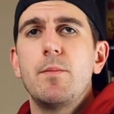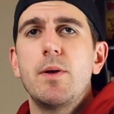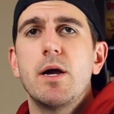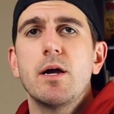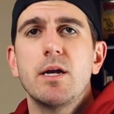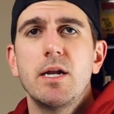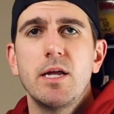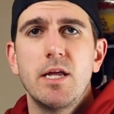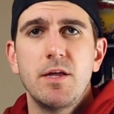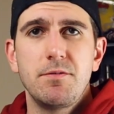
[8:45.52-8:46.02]
I'm
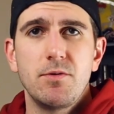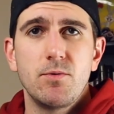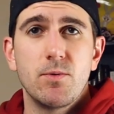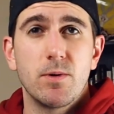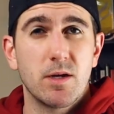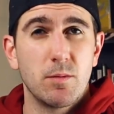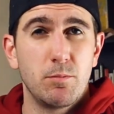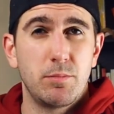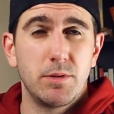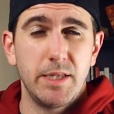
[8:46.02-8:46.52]
not going to give you
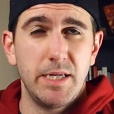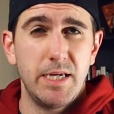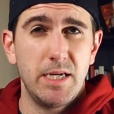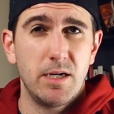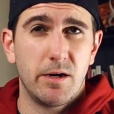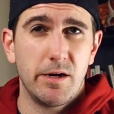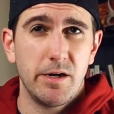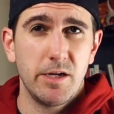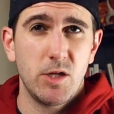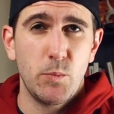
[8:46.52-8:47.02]
a complete
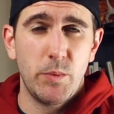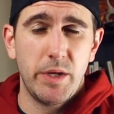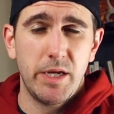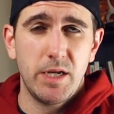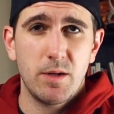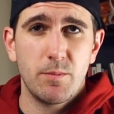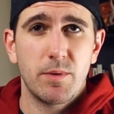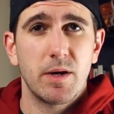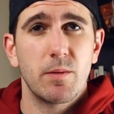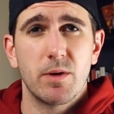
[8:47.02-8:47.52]

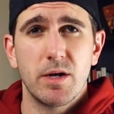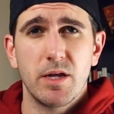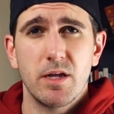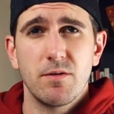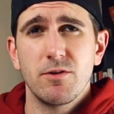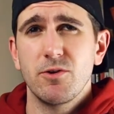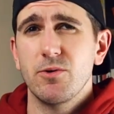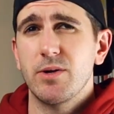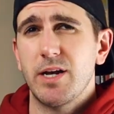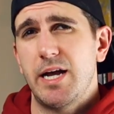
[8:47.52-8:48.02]
argument, but I'm going to
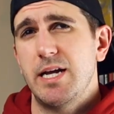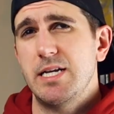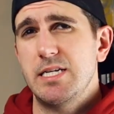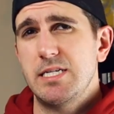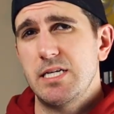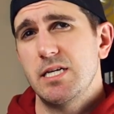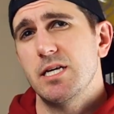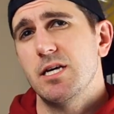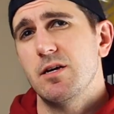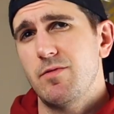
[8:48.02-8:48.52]
give you an
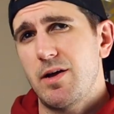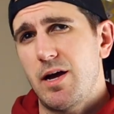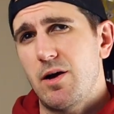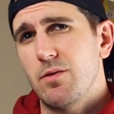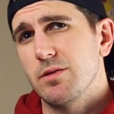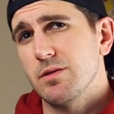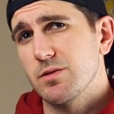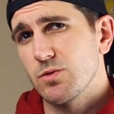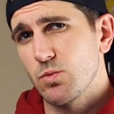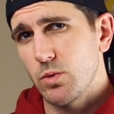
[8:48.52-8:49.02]
idea of
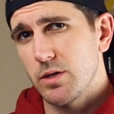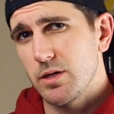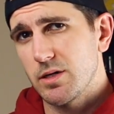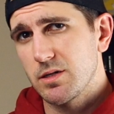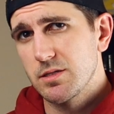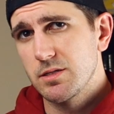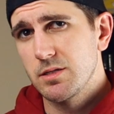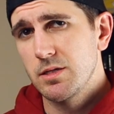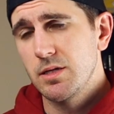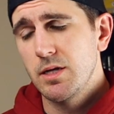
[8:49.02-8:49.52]
how this
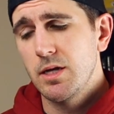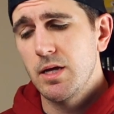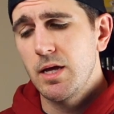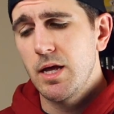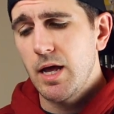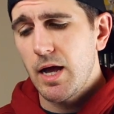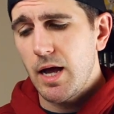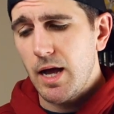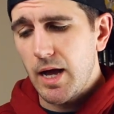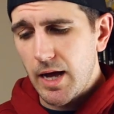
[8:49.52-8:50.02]
works
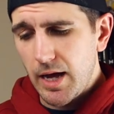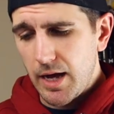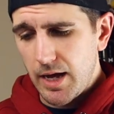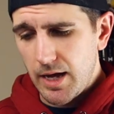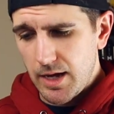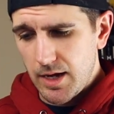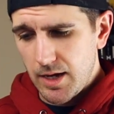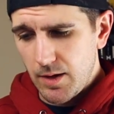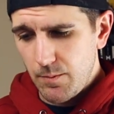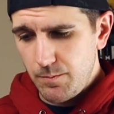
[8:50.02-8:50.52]

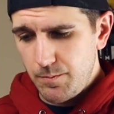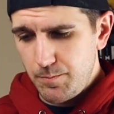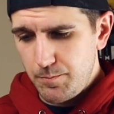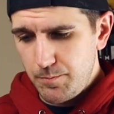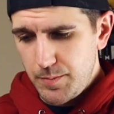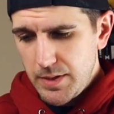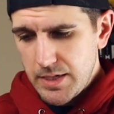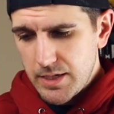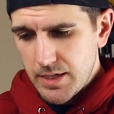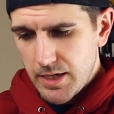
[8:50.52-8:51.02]
uh,
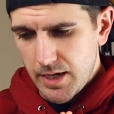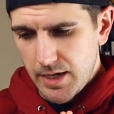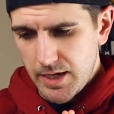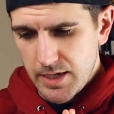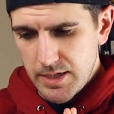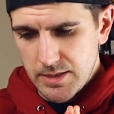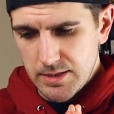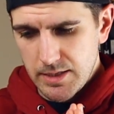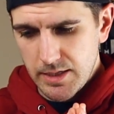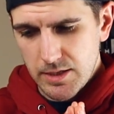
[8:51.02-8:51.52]

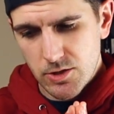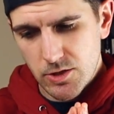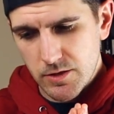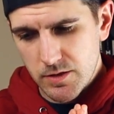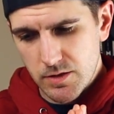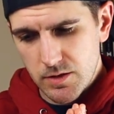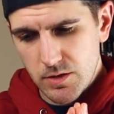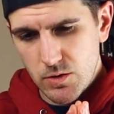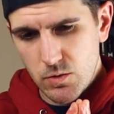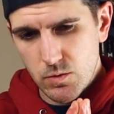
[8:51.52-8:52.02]
because it
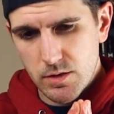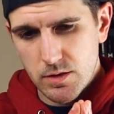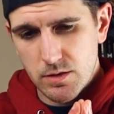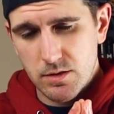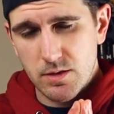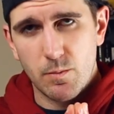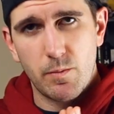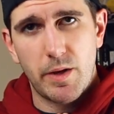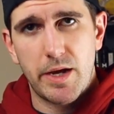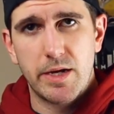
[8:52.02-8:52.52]
just
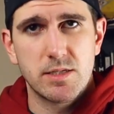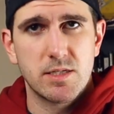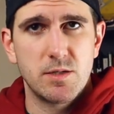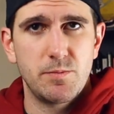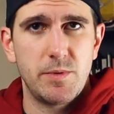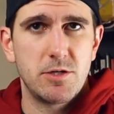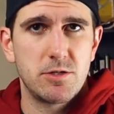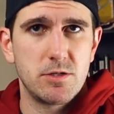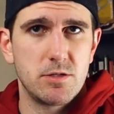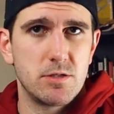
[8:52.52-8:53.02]
uses some
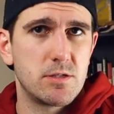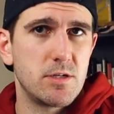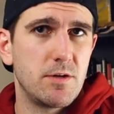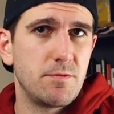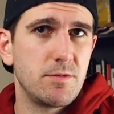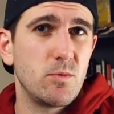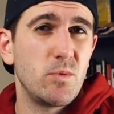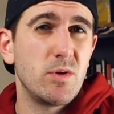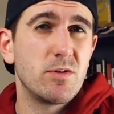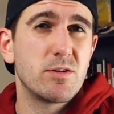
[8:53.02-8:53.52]
estimation
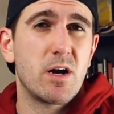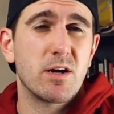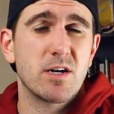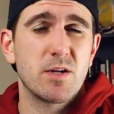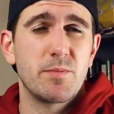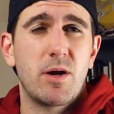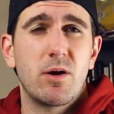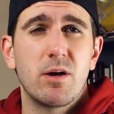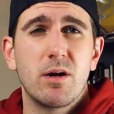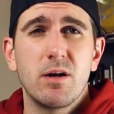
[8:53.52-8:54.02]
stuff that we
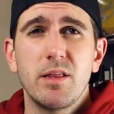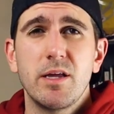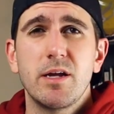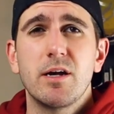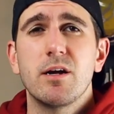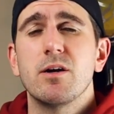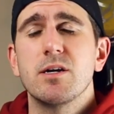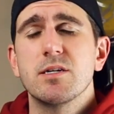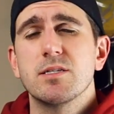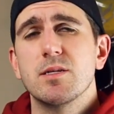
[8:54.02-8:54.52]
talked about
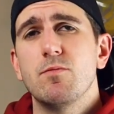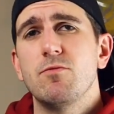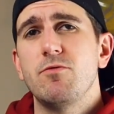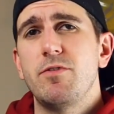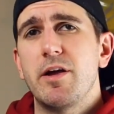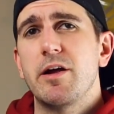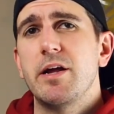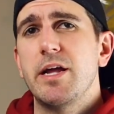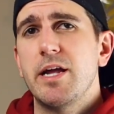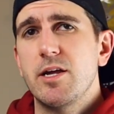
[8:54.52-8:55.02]
earlier or some
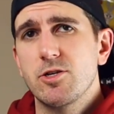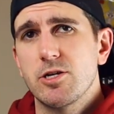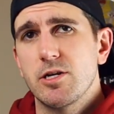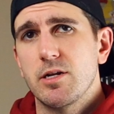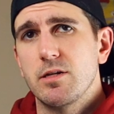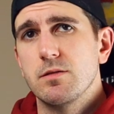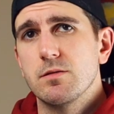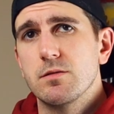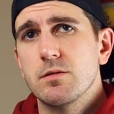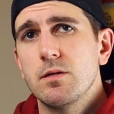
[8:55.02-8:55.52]

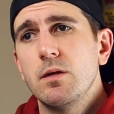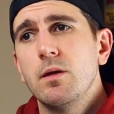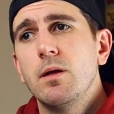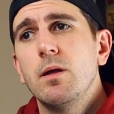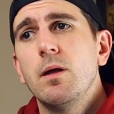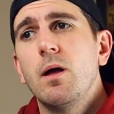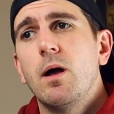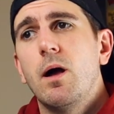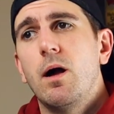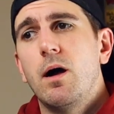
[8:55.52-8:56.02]
variations
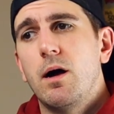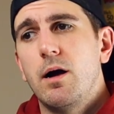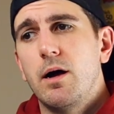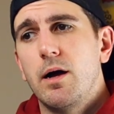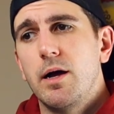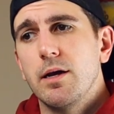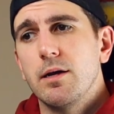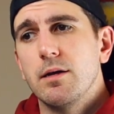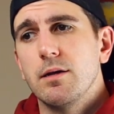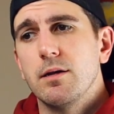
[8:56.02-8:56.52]

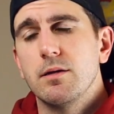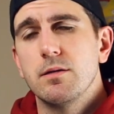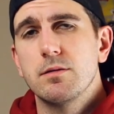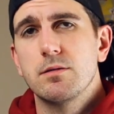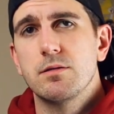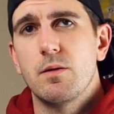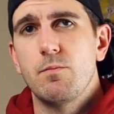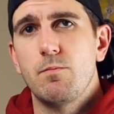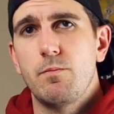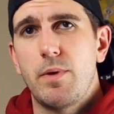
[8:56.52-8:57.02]
on
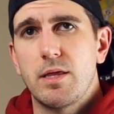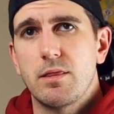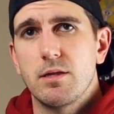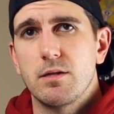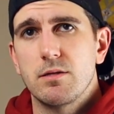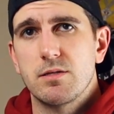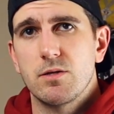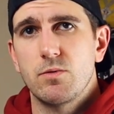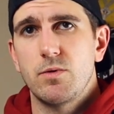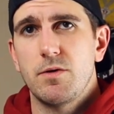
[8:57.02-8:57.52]
some
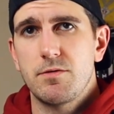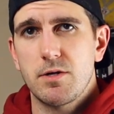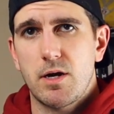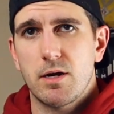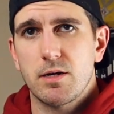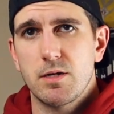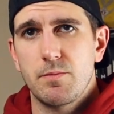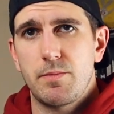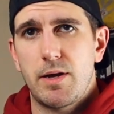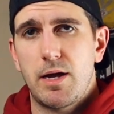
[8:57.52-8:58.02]
methods that we've
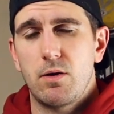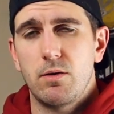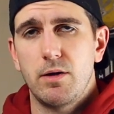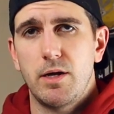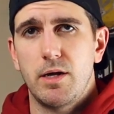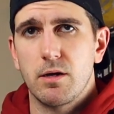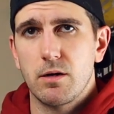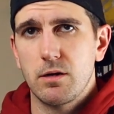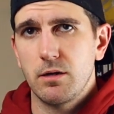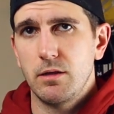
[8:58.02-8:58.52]
talked
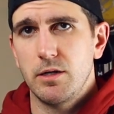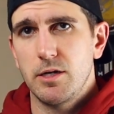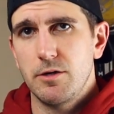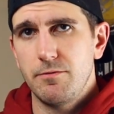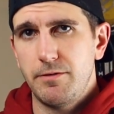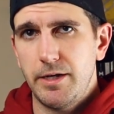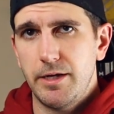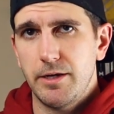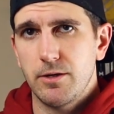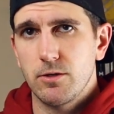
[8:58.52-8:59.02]
about in earlier
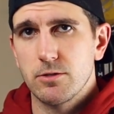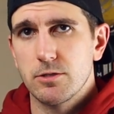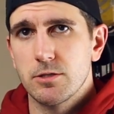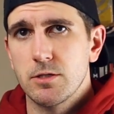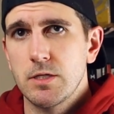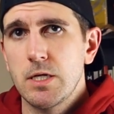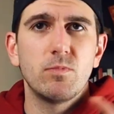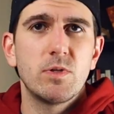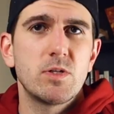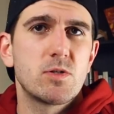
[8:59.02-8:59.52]
videos.
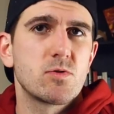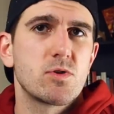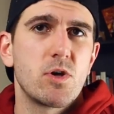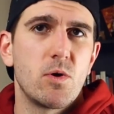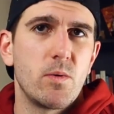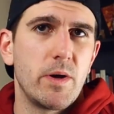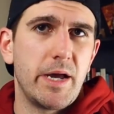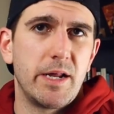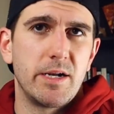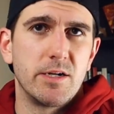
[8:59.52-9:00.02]
Let's
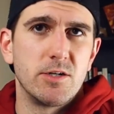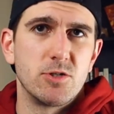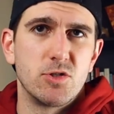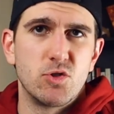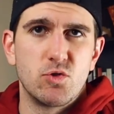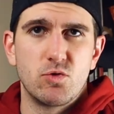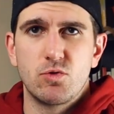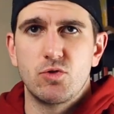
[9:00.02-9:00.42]
go ahead and just